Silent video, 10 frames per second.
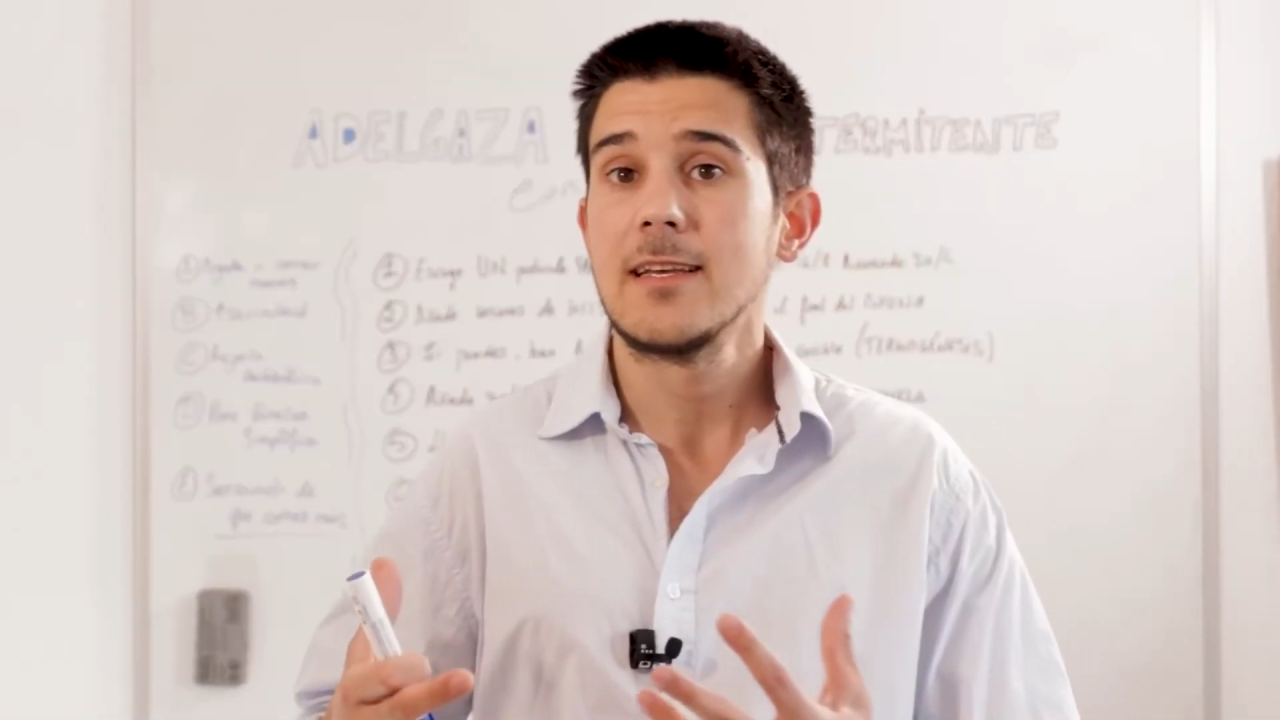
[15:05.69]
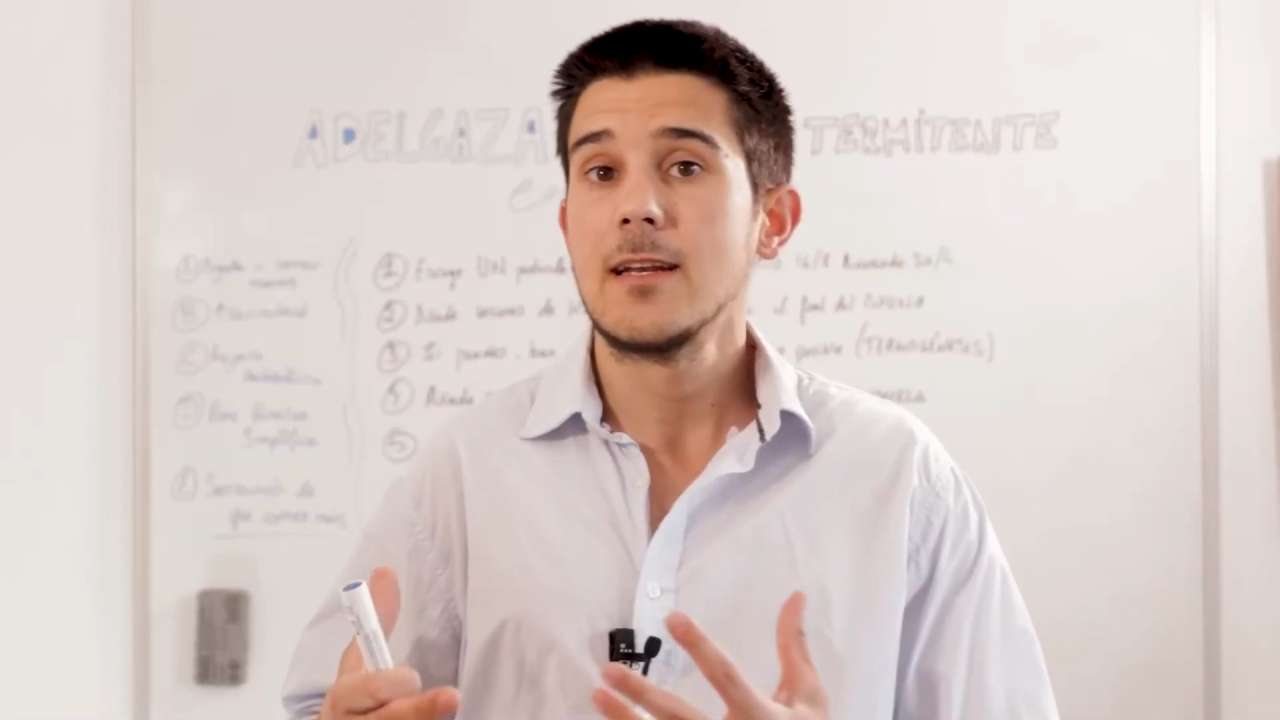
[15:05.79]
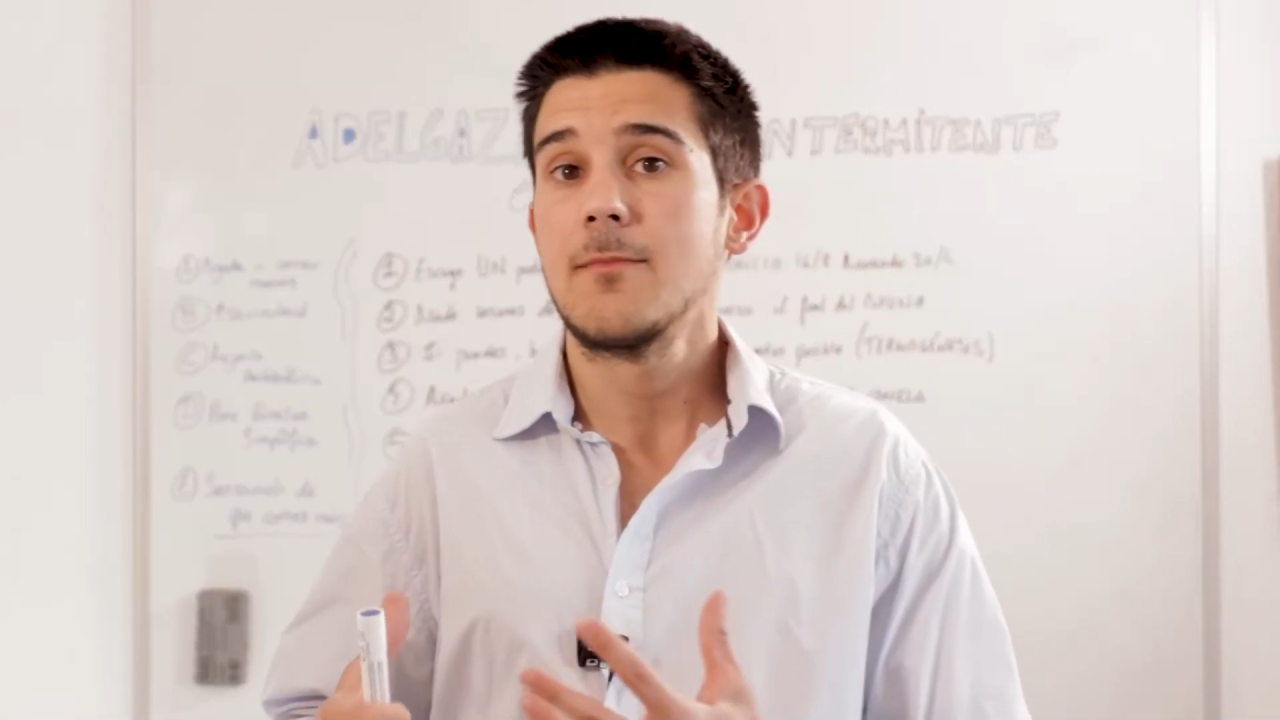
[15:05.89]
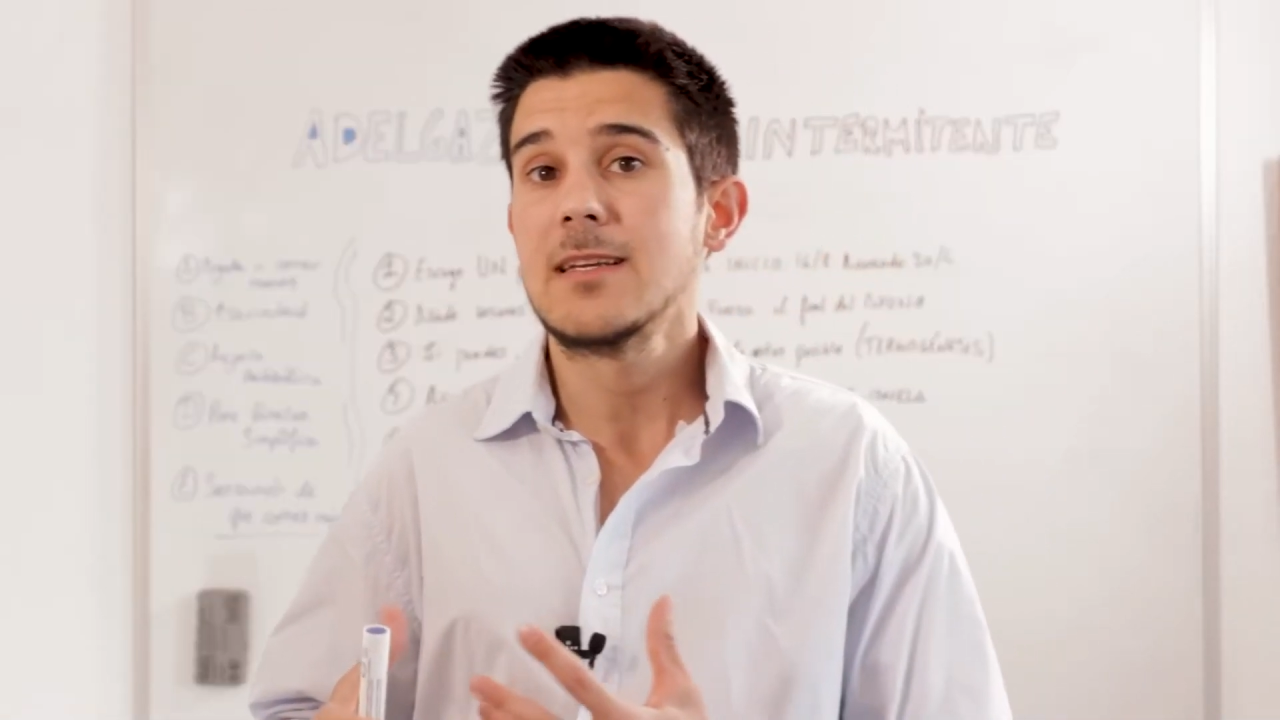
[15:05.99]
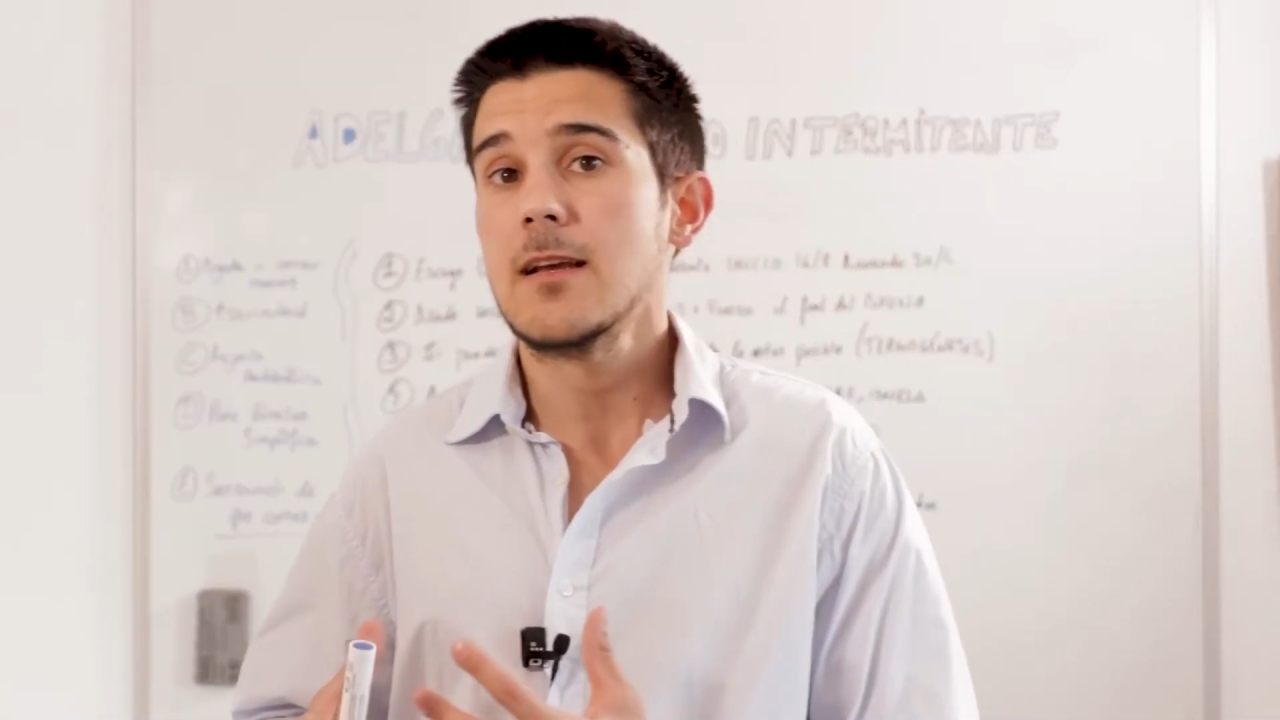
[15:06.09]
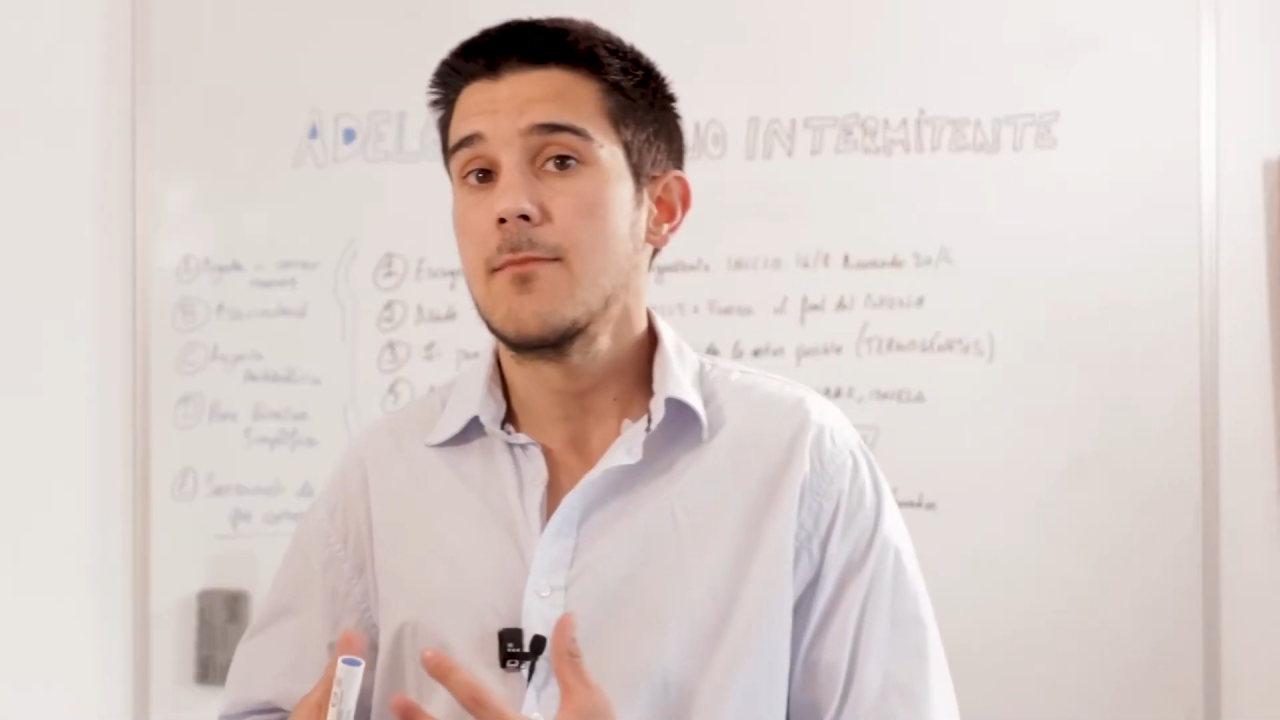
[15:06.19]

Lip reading: hungrier